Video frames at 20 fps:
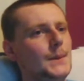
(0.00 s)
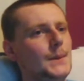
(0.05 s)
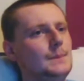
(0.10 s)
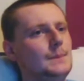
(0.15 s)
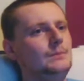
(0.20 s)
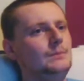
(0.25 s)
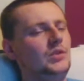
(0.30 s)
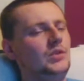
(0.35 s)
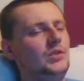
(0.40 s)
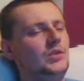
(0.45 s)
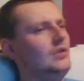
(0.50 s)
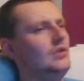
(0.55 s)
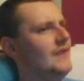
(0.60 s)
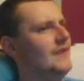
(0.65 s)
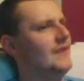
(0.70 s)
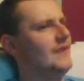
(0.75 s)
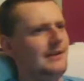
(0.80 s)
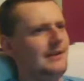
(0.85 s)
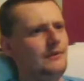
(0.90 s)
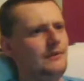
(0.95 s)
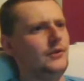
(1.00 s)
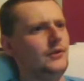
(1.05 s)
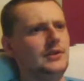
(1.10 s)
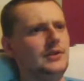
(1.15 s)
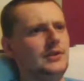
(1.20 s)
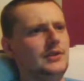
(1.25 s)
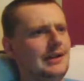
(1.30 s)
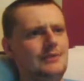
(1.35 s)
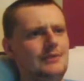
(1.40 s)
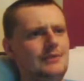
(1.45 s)
Too far out for a
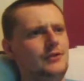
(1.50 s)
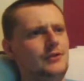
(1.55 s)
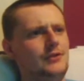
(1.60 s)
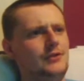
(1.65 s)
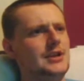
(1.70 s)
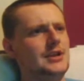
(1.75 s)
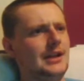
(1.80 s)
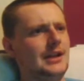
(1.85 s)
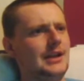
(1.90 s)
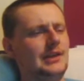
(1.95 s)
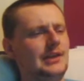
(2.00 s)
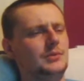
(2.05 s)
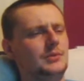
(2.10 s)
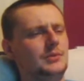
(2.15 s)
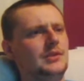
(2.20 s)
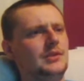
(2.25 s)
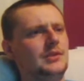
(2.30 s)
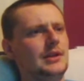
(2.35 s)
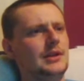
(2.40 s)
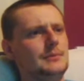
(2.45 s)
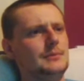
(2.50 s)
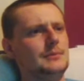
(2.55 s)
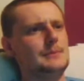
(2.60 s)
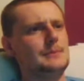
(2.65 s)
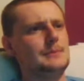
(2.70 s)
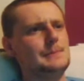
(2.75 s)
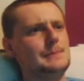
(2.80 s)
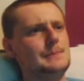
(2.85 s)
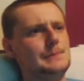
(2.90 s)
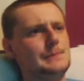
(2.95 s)
direct free kick, as we said.
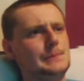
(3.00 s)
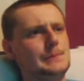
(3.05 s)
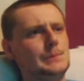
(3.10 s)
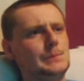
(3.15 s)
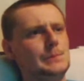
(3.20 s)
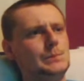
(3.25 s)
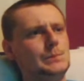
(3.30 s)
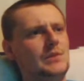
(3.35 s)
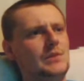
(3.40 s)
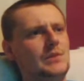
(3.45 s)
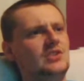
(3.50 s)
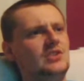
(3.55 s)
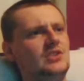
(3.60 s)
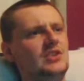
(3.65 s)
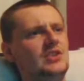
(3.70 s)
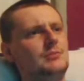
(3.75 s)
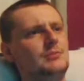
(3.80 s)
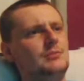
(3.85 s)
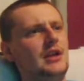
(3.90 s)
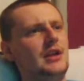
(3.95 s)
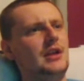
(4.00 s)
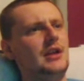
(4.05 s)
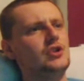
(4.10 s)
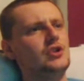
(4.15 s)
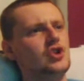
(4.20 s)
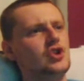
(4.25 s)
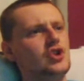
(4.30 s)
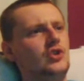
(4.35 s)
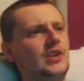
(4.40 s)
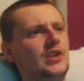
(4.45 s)
And City play it
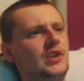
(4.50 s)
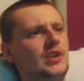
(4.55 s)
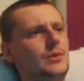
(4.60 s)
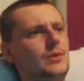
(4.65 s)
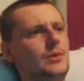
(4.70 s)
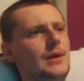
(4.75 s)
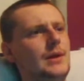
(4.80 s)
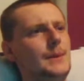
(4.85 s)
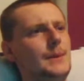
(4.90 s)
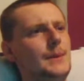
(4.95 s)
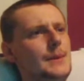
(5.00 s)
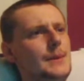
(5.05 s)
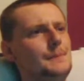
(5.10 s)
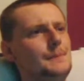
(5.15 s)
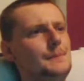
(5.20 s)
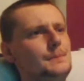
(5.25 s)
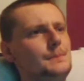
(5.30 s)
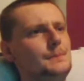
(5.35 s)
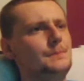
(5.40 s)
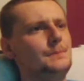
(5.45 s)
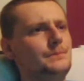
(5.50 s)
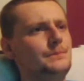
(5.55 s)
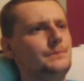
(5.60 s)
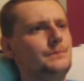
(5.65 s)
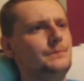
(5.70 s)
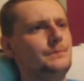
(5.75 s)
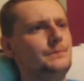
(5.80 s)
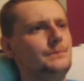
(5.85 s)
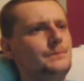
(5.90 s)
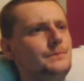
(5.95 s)
short anyway.
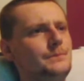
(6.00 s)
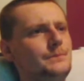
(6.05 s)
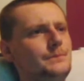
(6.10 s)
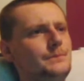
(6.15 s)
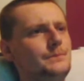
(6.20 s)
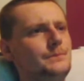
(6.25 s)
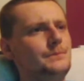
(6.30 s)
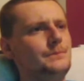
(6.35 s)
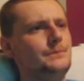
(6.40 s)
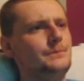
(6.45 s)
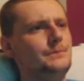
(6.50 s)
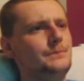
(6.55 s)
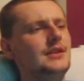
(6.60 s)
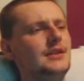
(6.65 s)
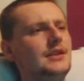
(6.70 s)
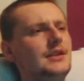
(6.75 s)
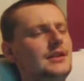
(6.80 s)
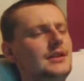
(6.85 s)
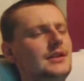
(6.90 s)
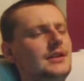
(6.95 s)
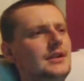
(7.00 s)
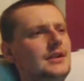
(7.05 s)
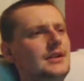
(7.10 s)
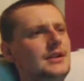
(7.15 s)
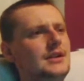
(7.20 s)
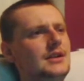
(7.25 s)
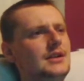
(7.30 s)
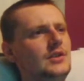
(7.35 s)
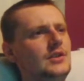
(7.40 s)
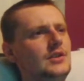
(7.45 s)
Benjamin Mendy.
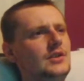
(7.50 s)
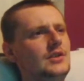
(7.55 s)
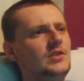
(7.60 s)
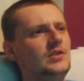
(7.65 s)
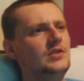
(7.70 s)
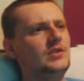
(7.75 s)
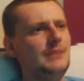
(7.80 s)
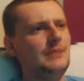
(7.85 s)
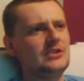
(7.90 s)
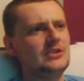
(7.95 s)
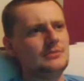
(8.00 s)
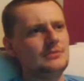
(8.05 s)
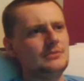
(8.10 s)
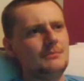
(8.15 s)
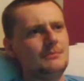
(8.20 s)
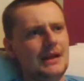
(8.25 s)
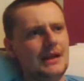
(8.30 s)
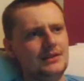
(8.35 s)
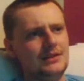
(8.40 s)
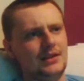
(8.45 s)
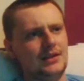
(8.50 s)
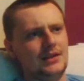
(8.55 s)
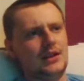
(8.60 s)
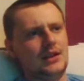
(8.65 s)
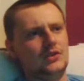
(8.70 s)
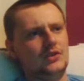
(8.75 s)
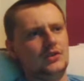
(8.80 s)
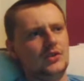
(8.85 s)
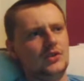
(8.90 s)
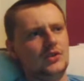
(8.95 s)
So Benjamin Mendy and
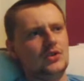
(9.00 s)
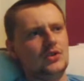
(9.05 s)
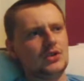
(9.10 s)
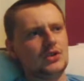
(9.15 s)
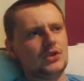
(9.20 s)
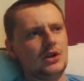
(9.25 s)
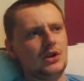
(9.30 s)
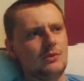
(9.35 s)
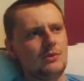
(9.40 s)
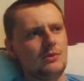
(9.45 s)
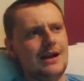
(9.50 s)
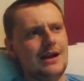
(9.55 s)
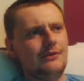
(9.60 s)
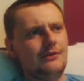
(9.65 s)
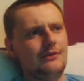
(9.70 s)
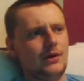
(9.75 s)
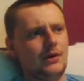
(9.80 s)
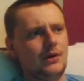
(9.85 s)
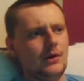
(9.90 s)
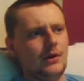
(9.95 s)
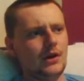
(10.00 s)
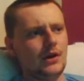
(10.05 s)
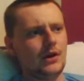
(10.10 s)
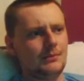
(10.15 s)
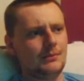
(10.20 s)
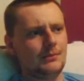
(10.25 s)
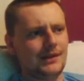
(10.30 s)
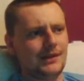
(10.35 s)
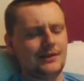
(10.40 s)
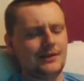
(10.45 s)
Sergio Aguero are going to
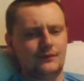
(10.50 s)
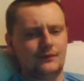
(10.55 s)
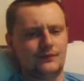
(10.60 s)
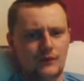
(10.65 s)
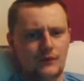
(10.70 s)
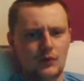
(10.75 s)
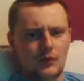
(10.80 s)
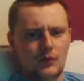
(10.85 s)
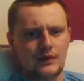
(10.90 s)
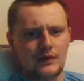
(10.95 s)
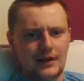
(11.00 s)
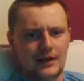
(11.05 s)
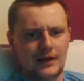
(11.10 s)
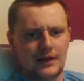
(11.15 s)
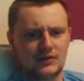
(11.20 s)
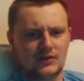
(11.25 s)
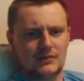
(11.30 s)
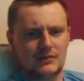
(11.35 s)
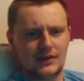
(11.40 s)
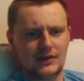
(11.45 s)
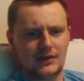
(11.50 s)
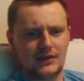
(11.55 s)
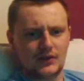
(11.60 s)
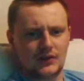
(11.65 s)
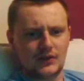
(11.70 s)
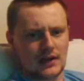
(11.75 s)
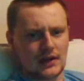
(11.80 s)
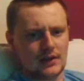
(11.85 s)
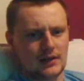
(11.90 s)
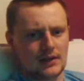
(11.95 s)
play the full 90 minutes
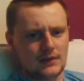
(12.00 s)
tonight.